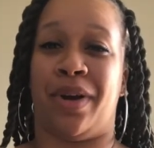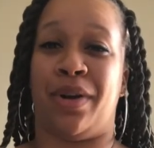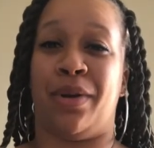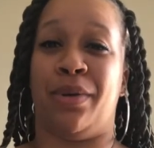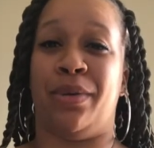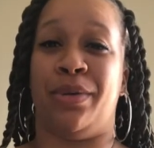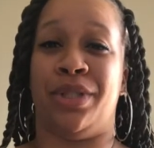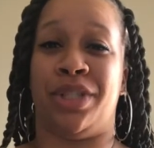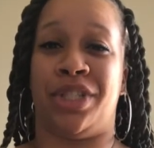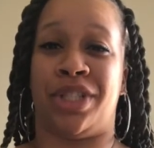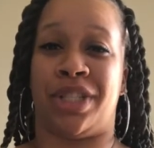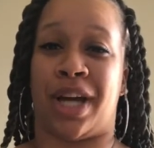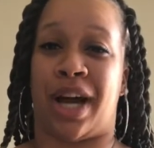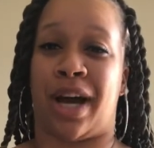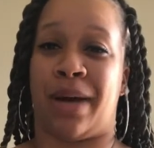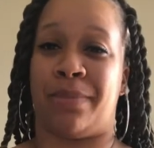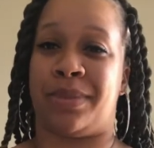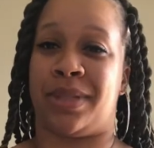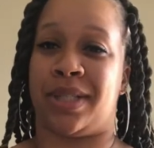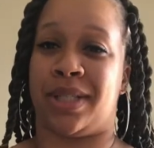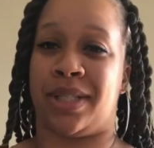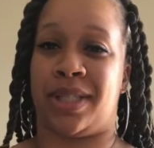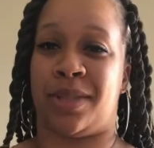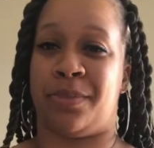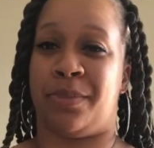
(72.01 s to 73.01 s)
who shops
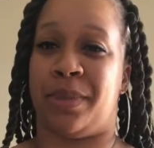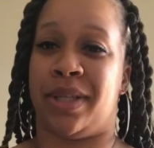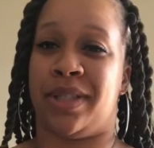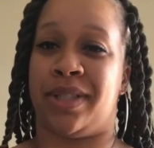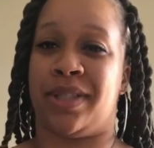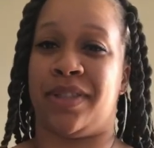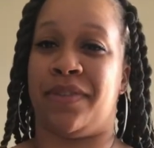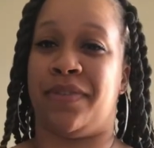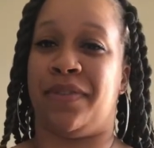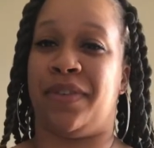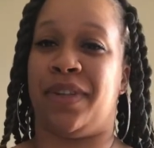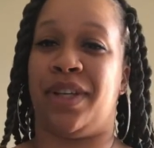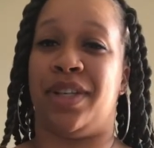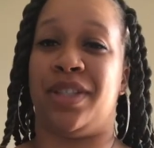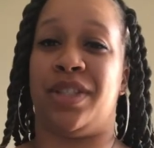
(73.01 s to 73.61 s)
expensively,